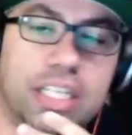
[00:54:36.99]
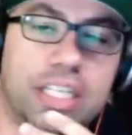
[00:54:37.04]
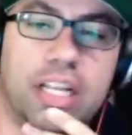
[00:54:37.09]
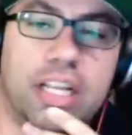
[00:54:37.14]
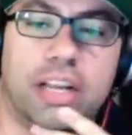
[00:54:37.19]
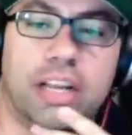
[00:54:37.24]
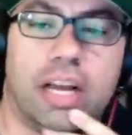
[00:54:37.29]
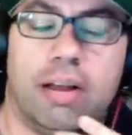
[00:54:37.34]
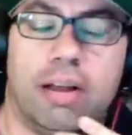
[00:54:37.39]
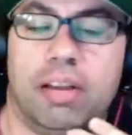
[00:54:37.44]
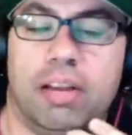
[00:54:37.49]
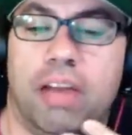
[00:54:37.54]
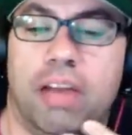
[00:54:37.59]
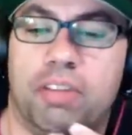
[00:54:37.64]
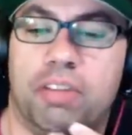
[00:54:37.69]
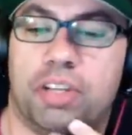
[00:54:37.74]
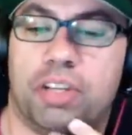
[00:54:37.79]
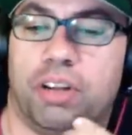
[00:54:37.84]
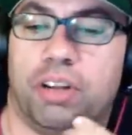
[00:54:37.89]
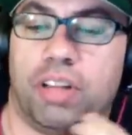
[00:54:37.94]
Like, uh, yeah, we
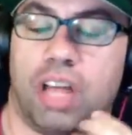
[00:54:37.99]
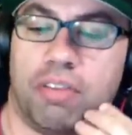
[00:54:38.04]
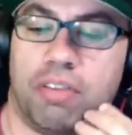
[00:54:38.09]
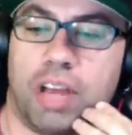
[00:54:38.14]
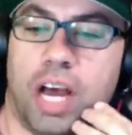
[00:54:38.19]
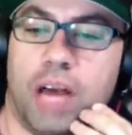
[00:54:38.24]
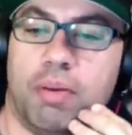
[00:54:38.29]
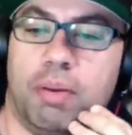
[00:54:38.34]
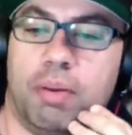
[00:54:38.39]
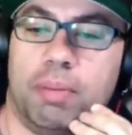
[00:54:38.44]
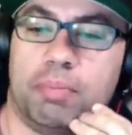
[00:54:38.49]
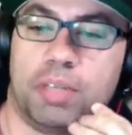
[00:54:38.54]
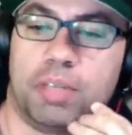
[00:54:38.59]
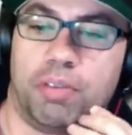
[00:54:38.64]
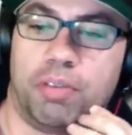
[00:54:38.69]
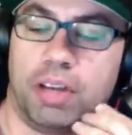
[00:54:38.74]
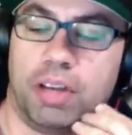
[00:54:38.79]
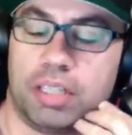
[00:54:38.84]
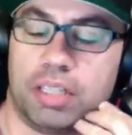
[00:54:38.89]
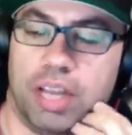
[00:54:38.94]
share a lot of common. I'm sure
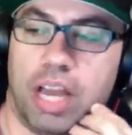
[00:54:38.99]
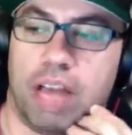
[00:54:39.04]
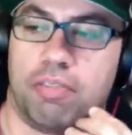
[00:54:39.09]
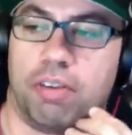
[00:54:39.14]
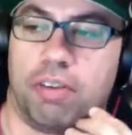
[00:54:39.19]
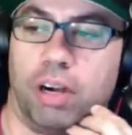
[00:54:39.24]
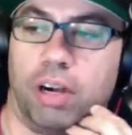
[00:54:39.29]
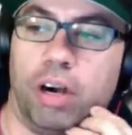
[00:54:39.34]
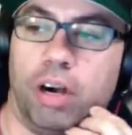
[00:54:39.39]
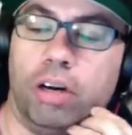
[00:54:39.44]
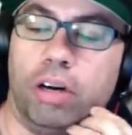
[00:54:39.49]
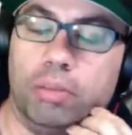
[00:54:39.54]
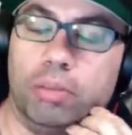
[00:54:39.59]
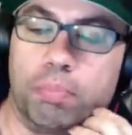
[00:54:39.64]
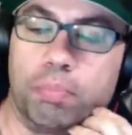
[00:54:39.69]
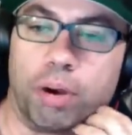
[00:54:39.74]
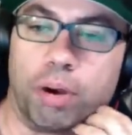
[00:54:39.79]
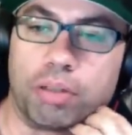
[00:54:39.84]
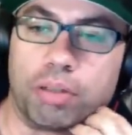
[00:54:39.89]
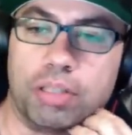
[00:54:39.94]
we also have our own
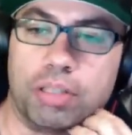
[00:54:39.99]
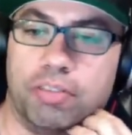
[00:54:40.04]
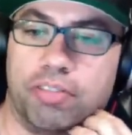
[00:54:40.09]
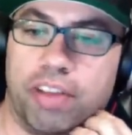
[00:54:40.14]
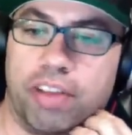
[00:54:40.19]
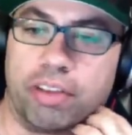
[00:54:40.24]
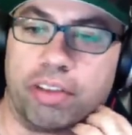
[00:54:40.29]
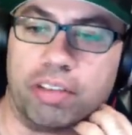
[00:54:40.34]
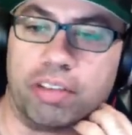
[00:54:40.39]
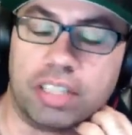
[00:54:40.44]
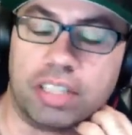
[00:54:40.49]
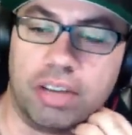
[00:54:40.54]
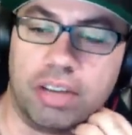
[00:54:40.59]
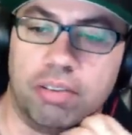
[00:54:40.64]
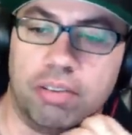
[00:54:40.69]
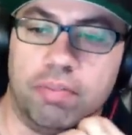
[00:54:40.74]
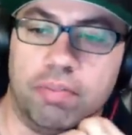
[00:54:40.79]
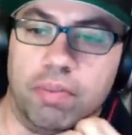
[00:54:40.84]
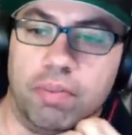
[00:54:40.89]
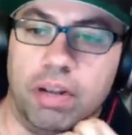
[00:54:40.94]
personal favorites that
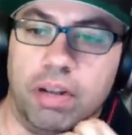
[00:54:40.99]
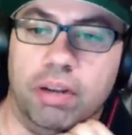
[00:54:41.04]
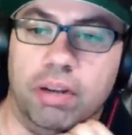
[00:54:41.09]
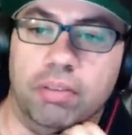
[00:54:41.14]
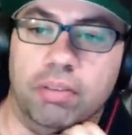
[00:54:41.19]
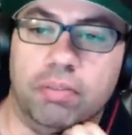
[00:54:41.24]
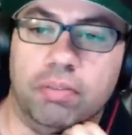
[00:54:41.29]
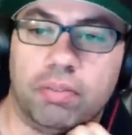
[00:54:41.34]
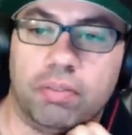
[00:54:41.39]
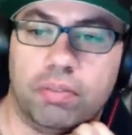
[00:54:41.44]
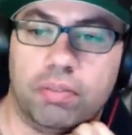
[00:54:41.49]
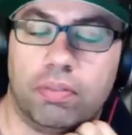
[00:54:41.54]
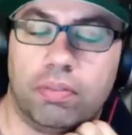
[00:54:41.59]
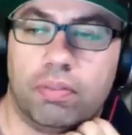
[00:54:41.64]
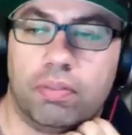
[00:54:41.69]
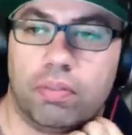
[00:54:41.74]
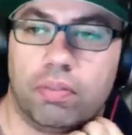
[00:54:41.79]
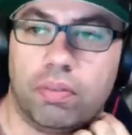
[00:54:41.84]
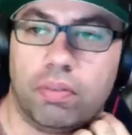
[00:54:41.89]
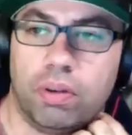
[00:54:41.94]
you know
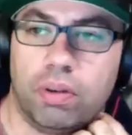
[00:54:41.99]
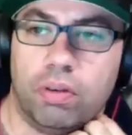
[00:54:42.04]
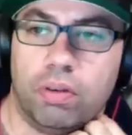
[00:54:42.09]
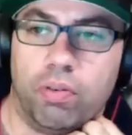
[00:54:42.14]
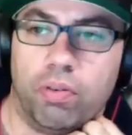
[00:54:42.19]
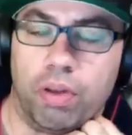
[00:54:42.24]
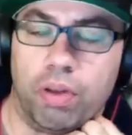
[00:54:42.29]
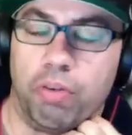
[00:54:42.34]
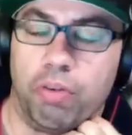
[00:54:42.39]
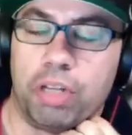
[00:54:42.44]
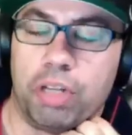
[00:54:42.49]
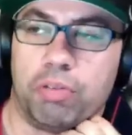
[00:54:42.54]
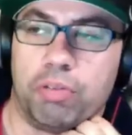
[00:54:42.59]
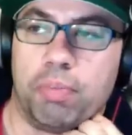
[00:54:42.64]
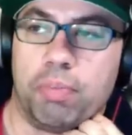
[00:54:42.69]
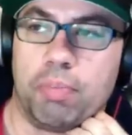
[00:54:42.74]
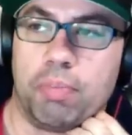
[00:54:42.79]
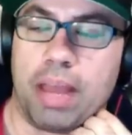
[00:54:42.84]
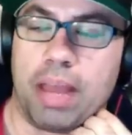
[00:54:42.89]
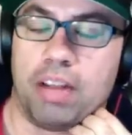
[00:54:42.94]
we wish would
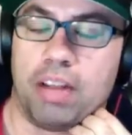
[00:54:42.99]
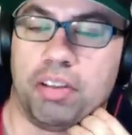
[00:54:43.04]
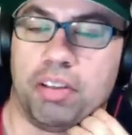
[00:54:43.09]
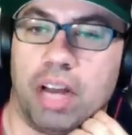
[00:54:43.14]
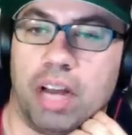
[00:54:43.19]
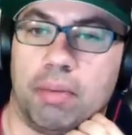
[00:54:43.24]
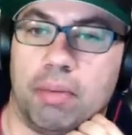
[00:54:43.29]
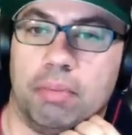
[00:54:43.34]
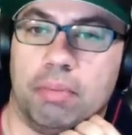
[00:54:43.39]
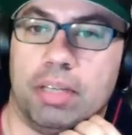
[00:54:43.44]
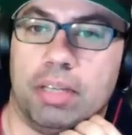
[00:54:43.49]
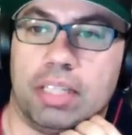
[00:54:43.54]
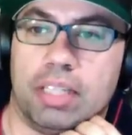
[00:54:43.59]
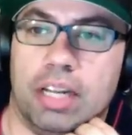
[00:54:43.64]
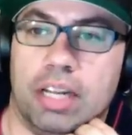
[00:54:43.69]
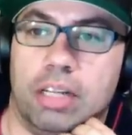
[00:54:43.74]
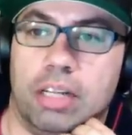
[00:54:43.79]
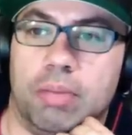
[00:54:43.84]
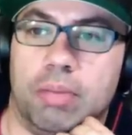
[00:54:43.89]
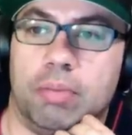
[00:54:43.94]
be made into an omnibus that
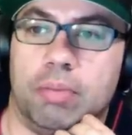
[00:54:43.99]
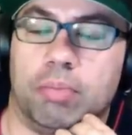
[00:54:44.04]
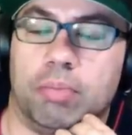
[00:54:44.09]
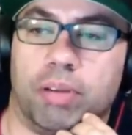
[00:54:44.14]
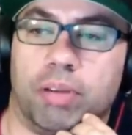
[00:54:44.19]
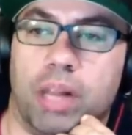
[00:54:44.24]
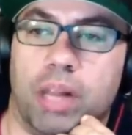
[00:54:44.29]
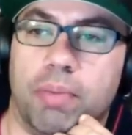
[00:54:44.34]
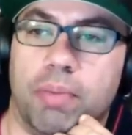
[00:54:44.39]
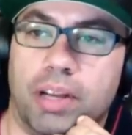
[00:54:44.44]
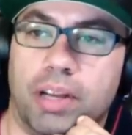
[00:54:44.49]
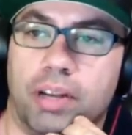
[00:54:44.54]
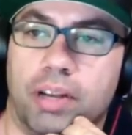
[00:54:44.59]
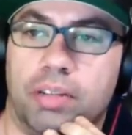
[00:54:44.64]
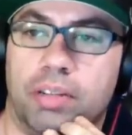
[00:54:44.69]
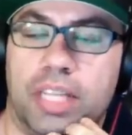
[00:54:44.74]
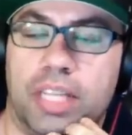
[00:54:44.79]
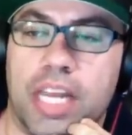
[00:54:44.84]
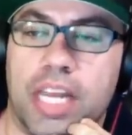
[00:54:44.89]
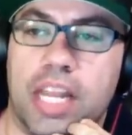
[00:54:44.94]
other people probably
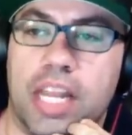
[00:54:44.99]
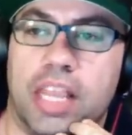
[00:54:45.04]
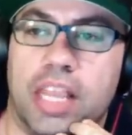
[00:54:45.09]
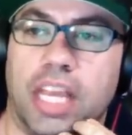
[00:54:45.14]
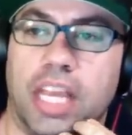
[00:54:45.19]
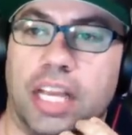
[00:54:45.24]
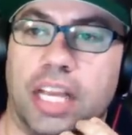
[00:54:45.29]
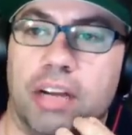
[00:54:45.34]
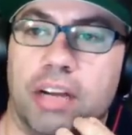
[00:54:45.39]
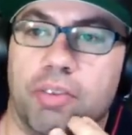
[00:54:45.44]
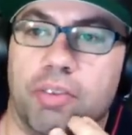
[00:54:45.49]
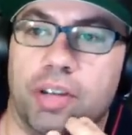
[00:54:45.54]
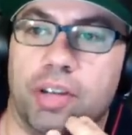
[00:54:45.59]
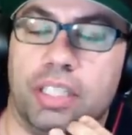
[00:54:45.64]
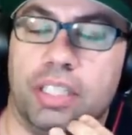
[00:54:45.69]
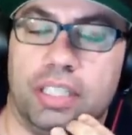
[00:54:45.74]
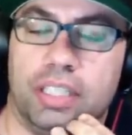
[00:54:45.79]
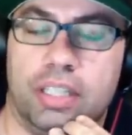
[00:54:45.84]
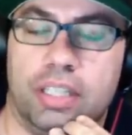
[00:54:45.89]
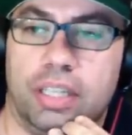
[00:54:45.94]
didn't think of or
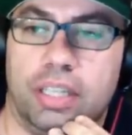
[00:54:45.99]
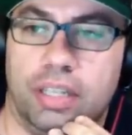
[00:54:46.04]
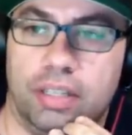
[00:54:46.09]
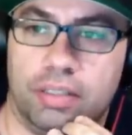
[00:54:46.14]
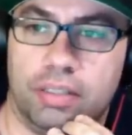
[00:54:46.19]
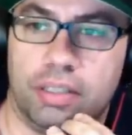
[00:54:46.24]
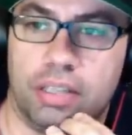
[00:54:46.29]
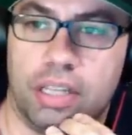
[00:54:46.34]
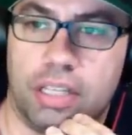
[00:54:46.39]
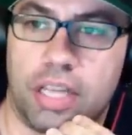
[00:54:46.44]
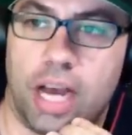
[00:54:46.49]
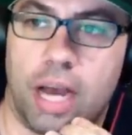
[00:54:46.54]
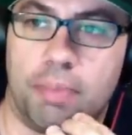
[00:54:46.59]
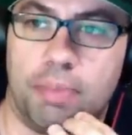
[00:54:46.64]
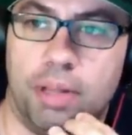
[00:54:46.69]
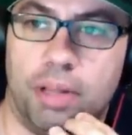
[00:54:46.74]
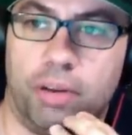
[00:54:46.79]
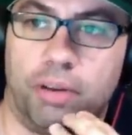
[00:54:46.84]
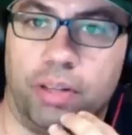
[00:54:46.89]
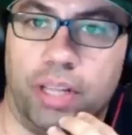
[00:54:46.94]
isn't you know the top of
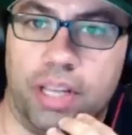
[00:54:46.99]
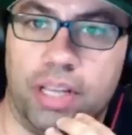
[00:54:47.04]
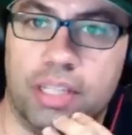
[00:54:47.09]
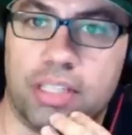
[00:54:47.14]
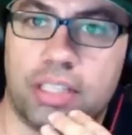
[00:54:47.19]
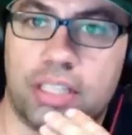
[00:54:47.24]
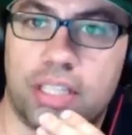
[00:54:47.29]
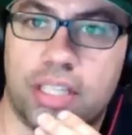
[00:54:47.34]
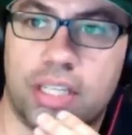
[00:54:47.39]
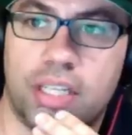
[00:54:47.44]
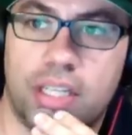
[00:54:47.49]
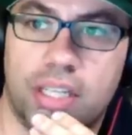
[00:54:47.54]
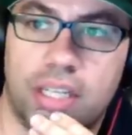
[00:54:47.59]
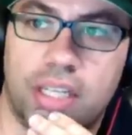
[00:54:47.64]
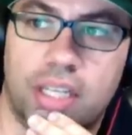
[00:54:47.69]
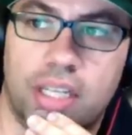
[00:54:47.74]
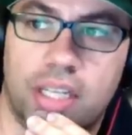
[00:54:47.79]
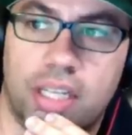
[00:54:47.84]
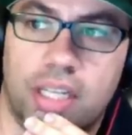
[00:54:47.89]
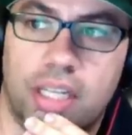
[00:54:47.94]
their list.
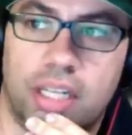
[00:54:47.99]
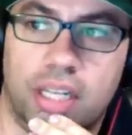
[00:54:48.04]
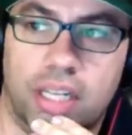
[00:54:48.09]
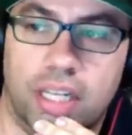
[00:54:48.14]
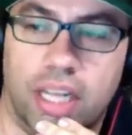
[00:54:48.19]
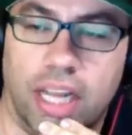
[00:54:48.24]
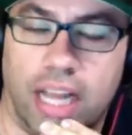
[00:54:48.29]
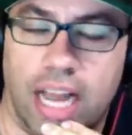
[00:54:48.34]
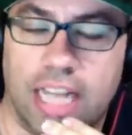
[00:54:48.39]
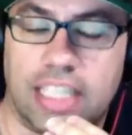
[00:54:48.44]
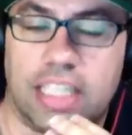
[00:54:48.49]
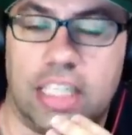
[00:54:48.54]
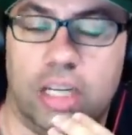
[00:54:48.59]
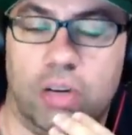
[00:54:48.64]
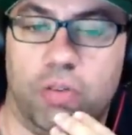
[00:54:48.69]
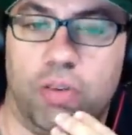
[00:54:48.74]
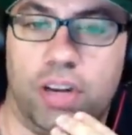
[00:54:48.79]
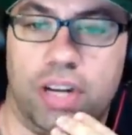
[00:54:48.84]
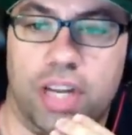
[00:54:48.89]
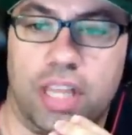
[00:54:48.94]
Like I still
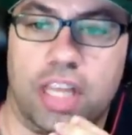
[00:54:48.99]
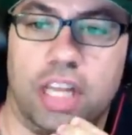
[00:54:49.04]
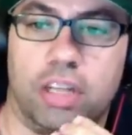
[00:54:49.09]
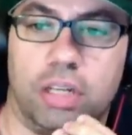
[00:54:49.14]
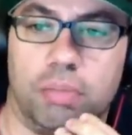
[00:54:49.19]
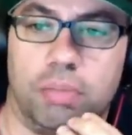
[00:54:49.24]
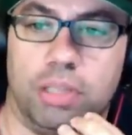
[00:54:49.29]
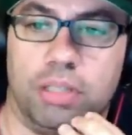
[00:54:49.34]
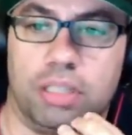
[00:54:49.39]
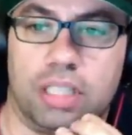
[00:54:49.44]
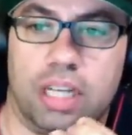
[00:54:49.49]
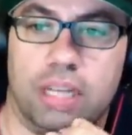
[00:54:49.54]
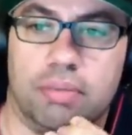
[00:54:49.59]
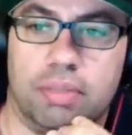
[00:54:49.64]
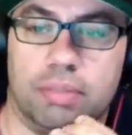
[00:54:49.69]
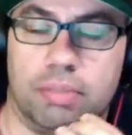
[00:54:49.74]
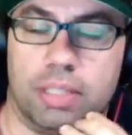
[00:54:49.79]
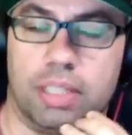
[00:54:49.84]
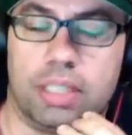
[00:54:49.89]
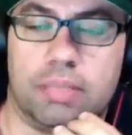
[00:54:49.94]
want a Thunderbolts
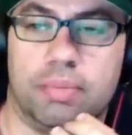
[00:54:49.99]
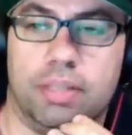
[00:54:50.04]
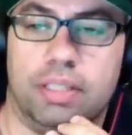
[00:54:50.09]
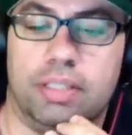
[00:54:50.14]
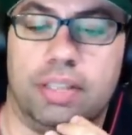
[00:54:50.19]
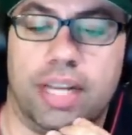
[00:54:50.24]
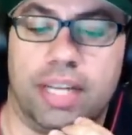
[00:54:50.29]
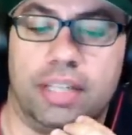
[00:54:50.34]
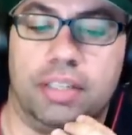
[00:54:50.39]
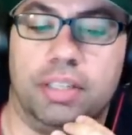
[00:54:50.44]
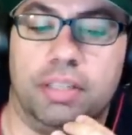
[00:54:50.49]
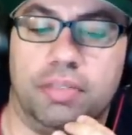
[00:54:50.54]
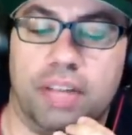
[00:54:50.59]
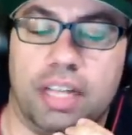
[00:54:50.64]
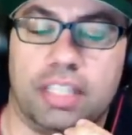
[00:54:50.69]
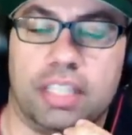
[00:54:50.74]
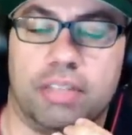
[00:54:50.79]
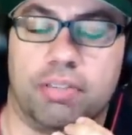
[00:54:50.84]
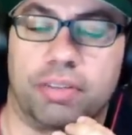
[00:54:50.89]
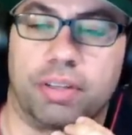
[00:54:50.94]
omnibus, but I don't know if
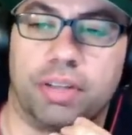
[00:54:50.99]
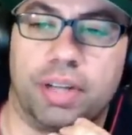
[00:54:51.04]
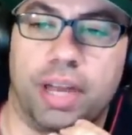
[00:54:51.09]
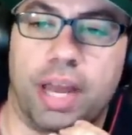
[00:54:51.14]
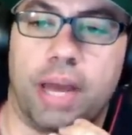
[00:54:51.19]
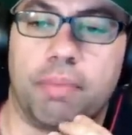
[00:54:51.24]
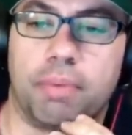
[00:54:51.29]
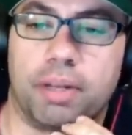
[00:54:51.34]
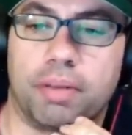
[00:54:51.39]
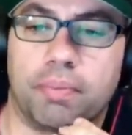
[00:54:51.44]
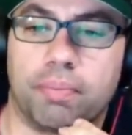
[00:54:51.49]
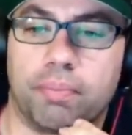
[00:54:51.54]
that's ever going to happen.